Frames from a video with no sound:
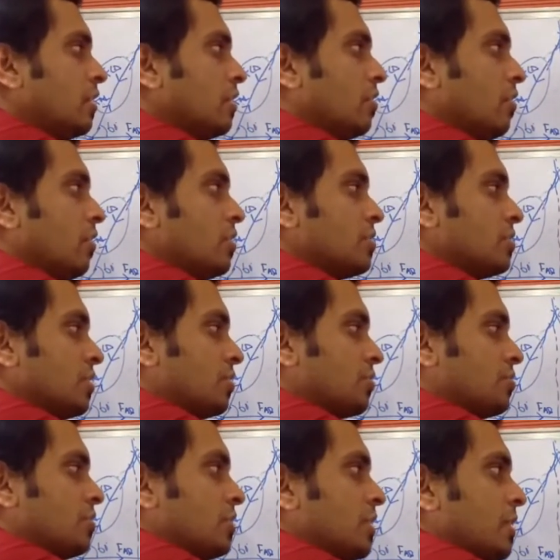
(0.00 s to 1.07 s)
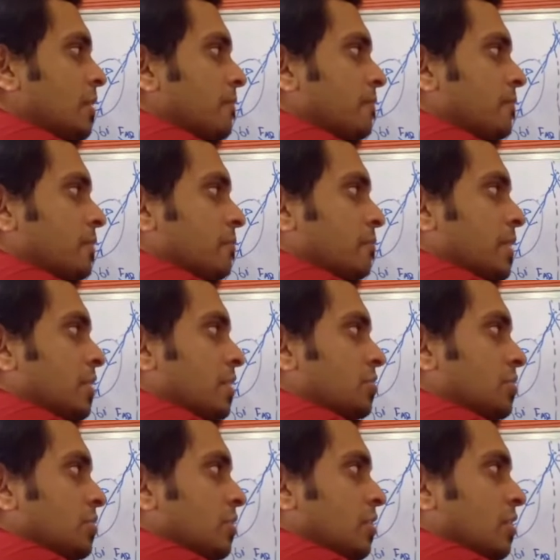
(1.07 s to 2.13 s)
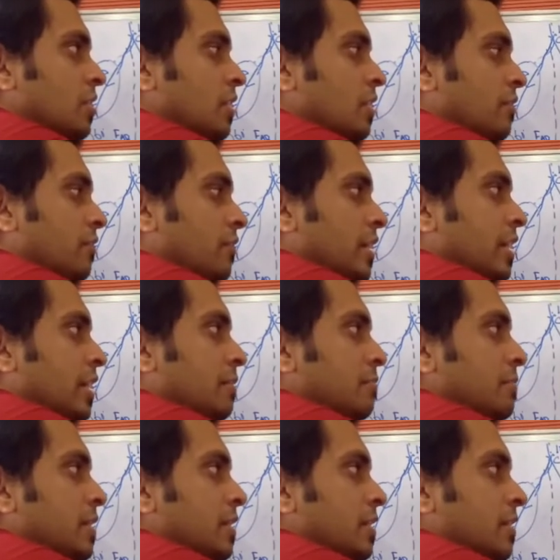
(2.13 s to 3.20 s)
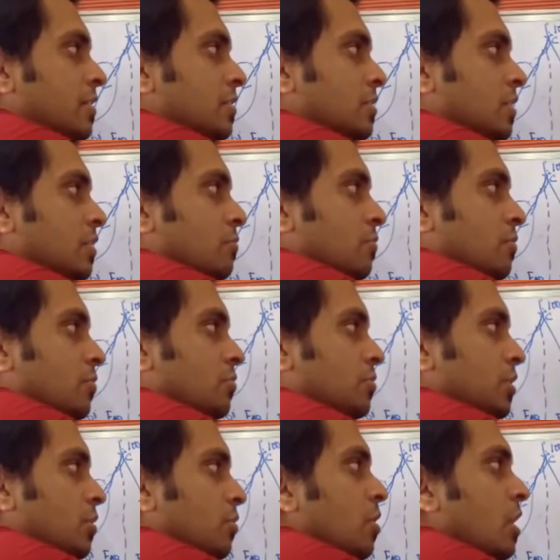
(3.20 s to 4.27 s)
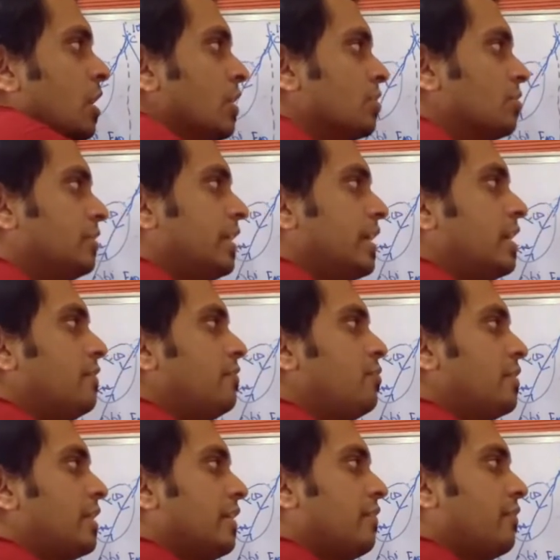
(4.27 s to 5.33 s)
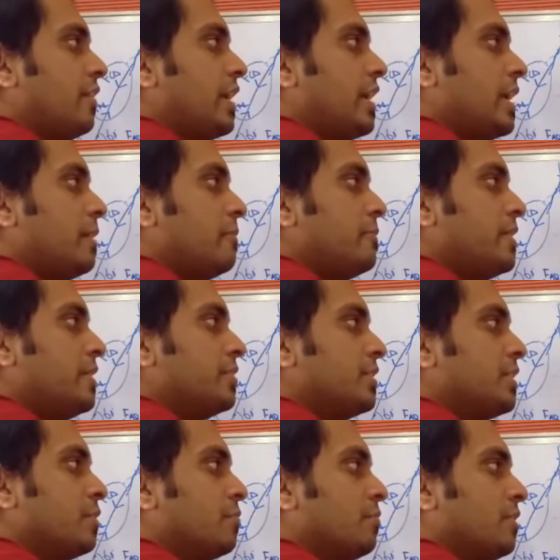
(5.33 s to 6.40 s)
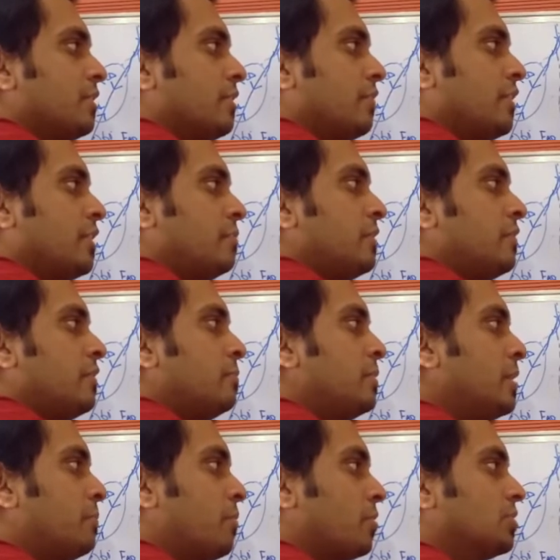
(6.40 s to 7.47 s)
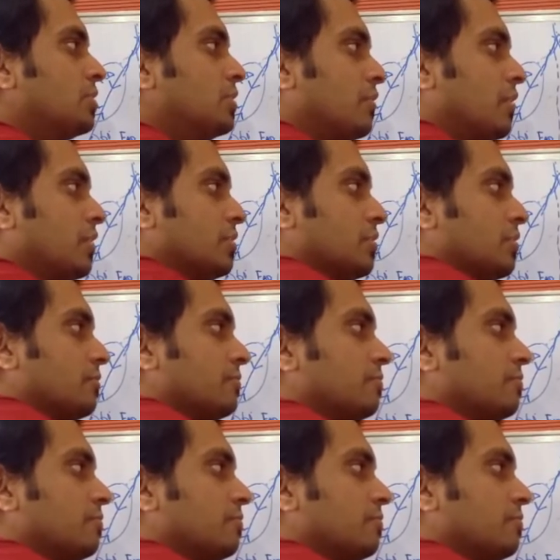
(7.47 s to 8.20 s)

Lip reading: cos 60 plus FAB is equal to 0. So therefore, FAB is equal to, FAB will be a positive answer